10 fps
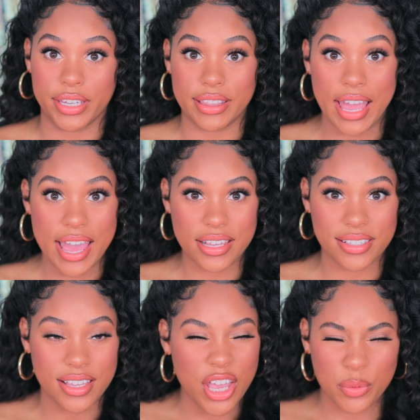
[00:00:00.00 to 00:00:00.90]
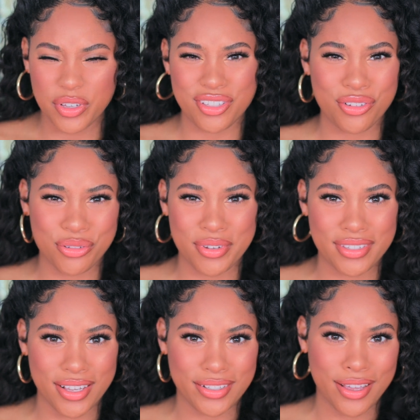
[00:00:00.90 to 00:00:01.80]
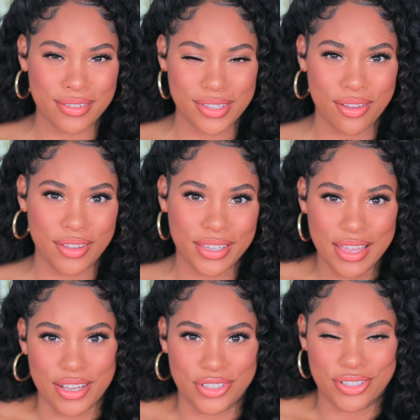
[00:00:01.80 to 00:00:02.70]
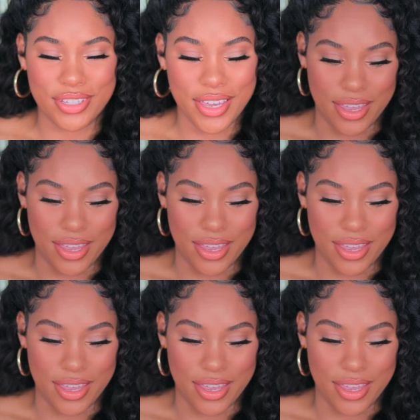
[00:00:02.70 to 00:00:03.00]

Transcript: long it lasts, we still just want to test it out and see how long it lasts, just in